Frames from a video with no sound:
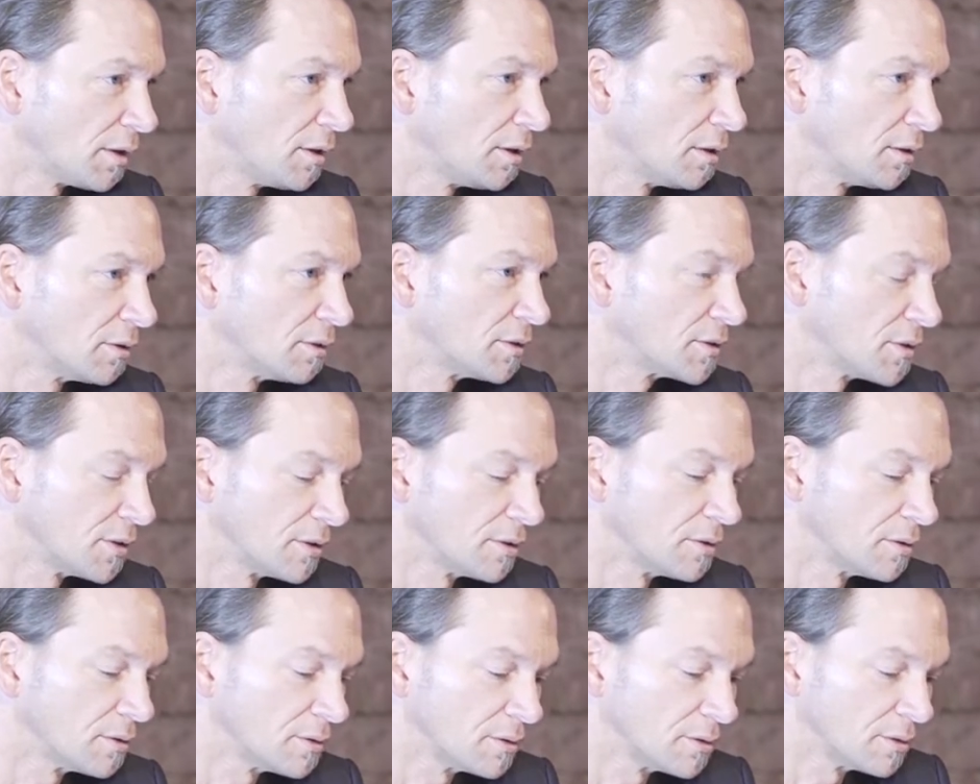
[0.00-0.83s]
lacking
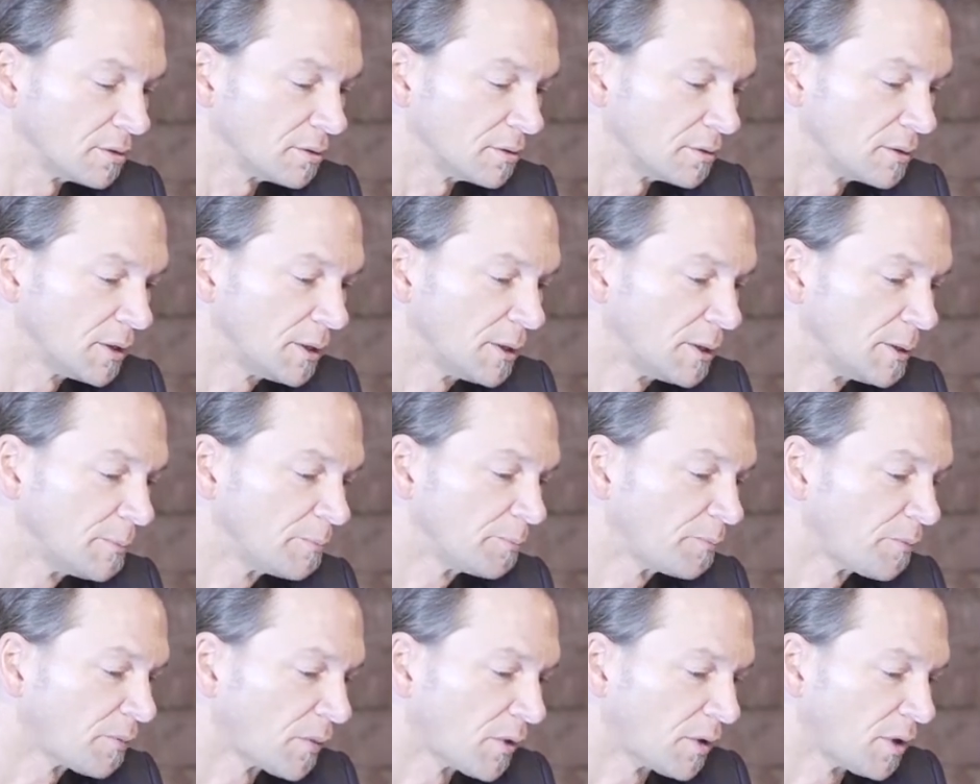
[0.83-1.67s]

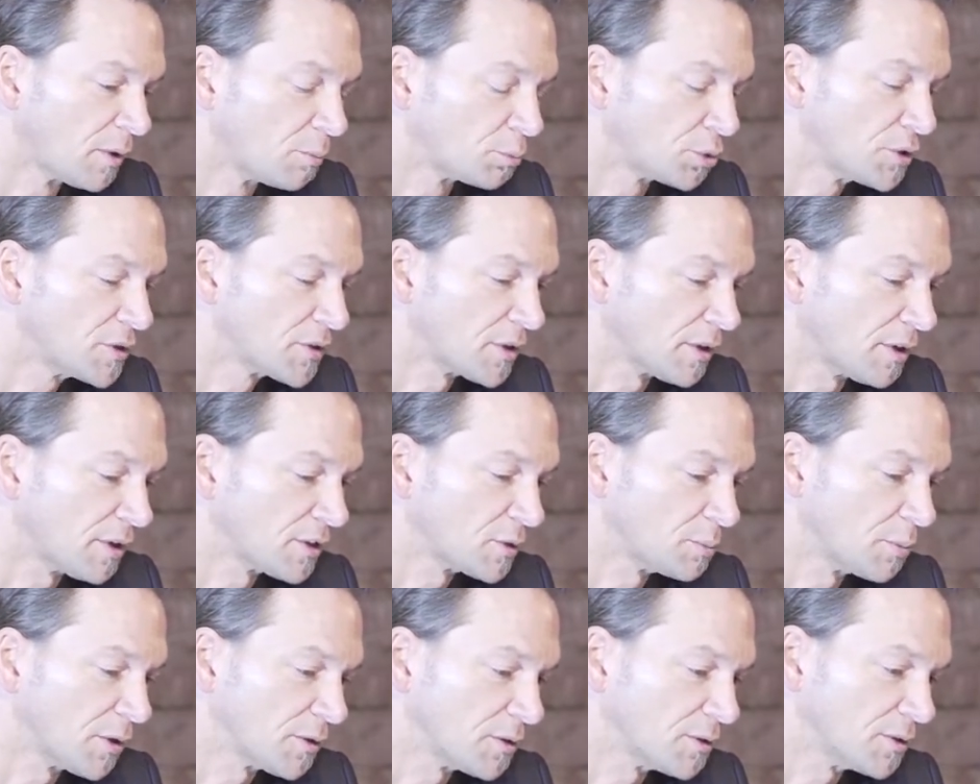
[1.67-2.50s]

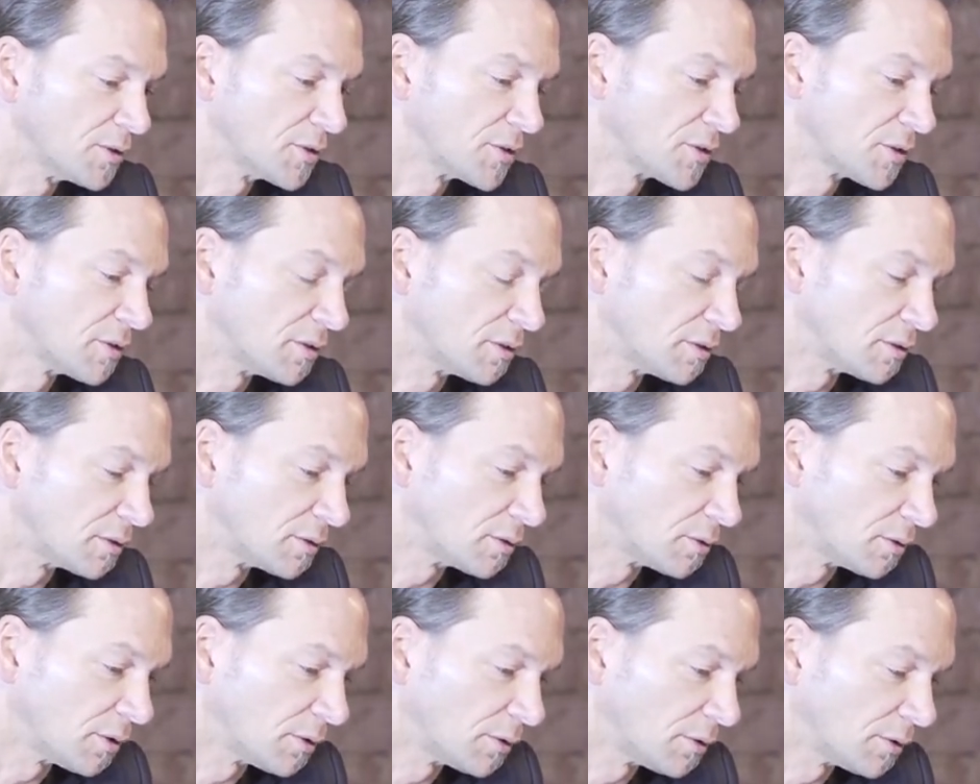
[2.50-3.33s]
precise methods
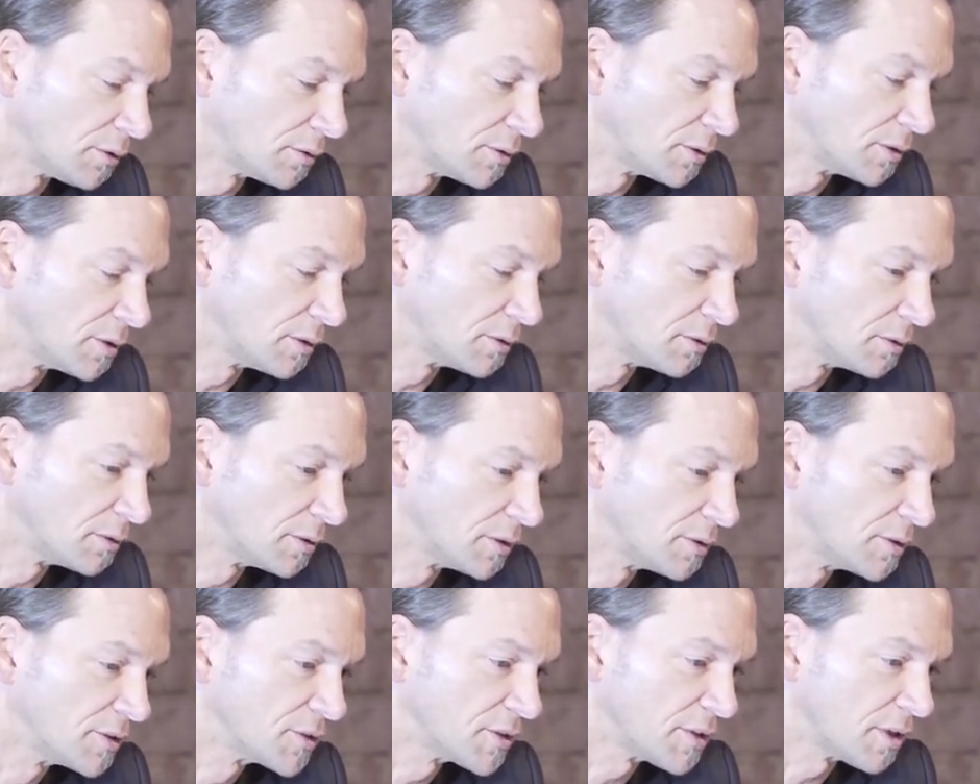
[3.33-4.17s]
in
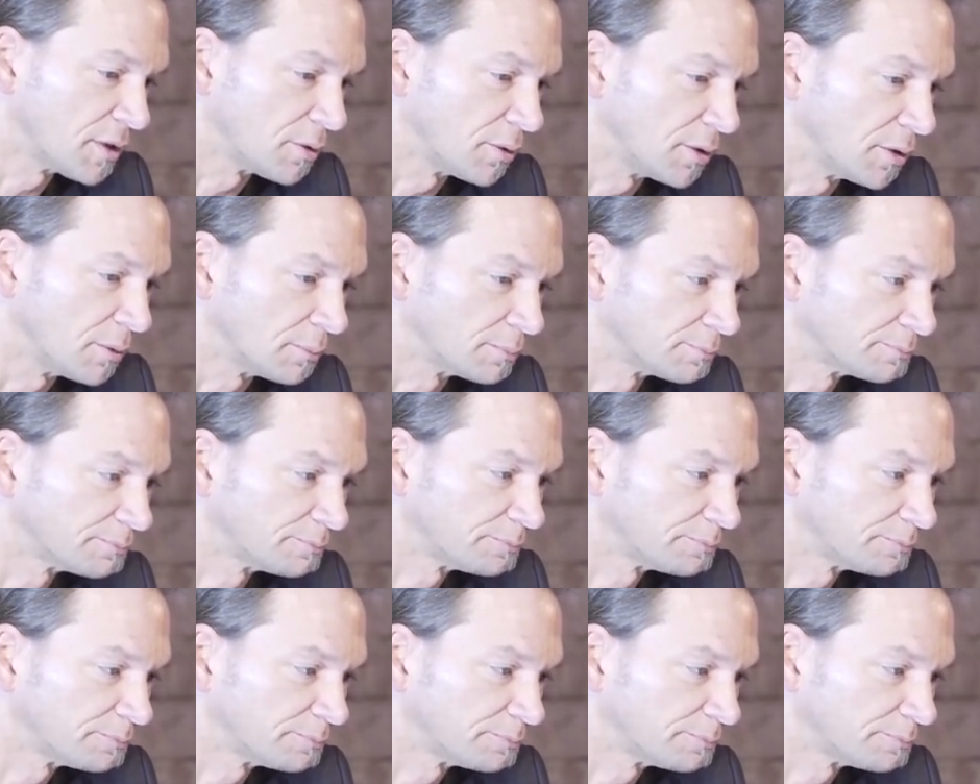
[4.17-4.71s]
this area.